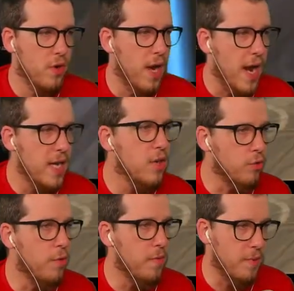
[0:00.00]
any
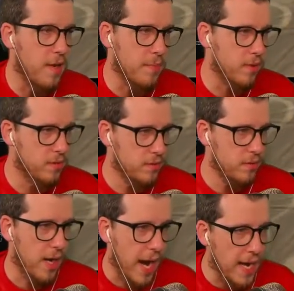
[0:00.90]
group of people
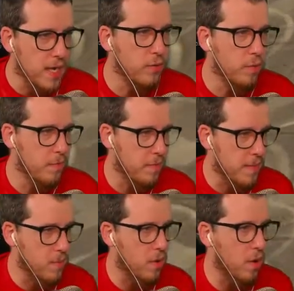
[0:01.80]

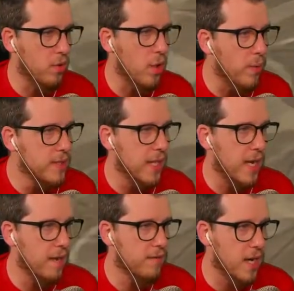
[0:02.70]
are going to
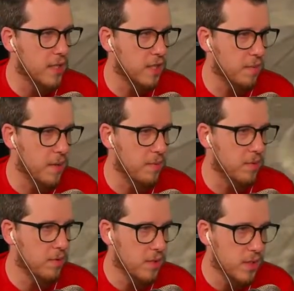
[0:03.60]
have toxic
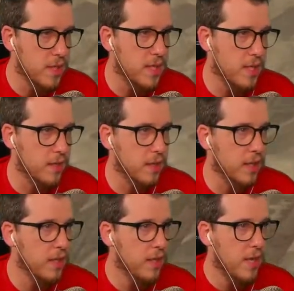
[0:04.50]
people.
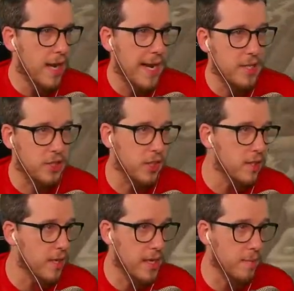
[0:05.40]
Statistically, it's
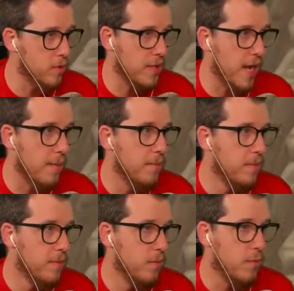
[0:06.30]
just a numbers game.
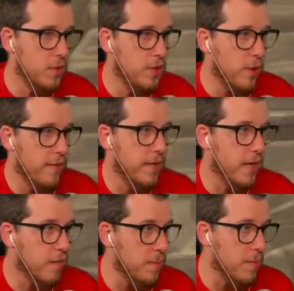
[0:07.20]
Once you have
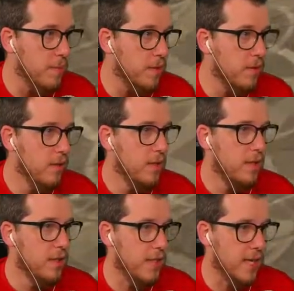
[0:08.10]
enough people,
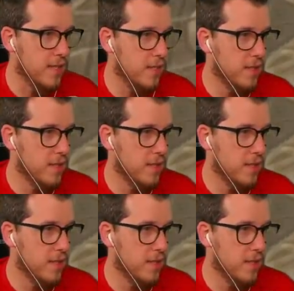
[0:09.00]
yes,